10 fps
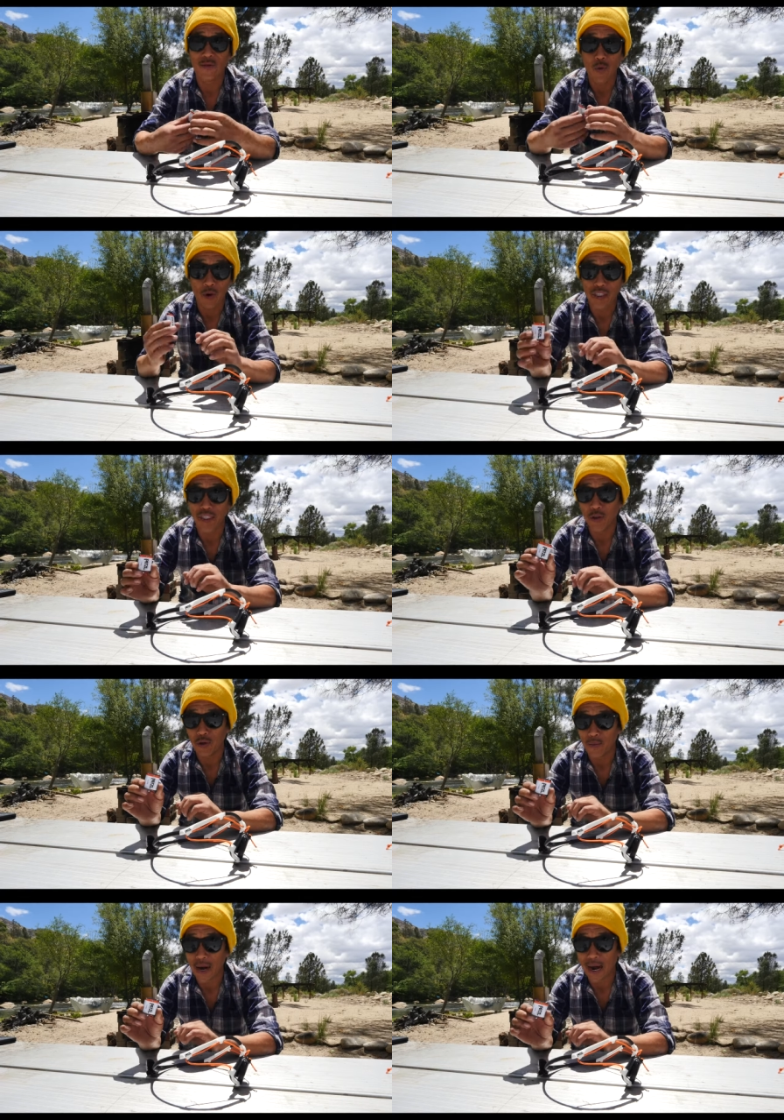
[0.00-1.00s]
forcing you
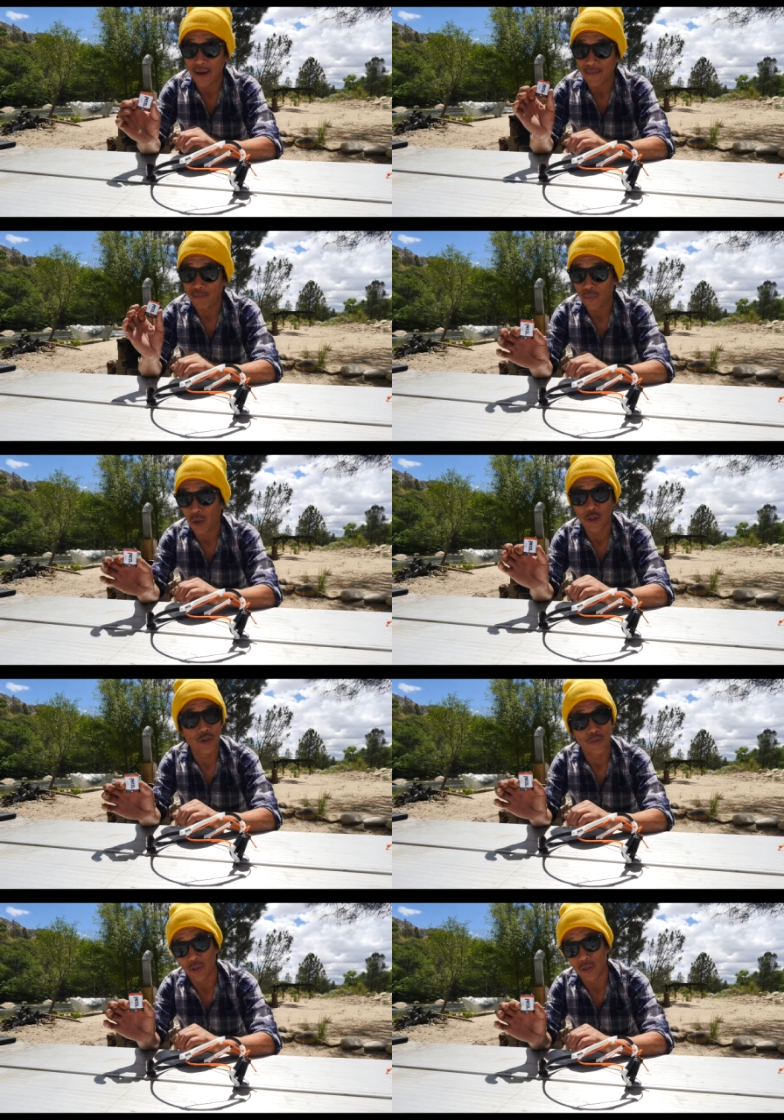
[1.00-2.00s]
to buy
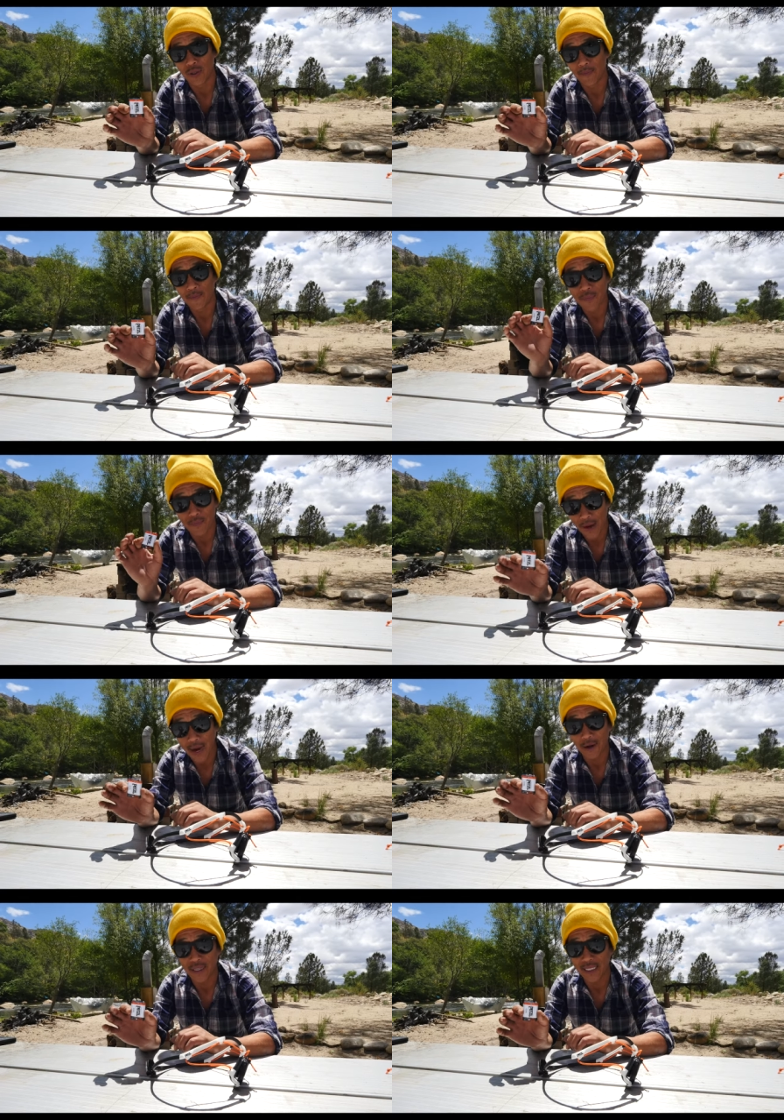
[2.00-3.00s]
multiple
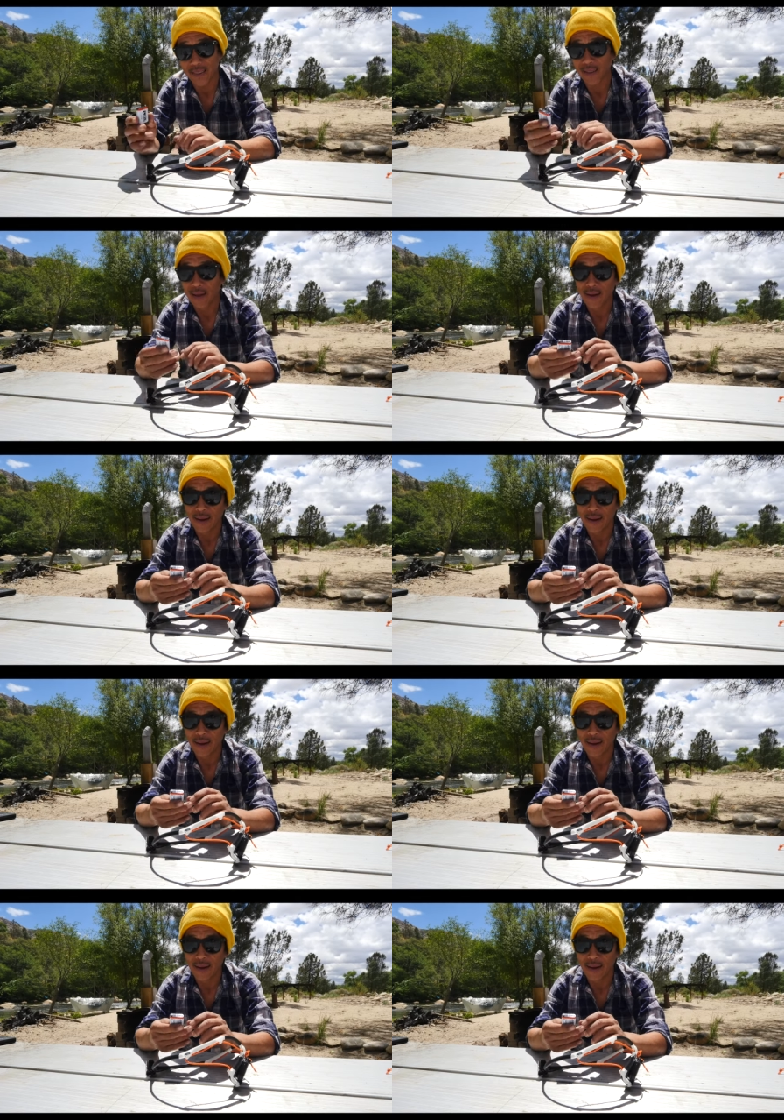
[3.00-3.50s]
batteries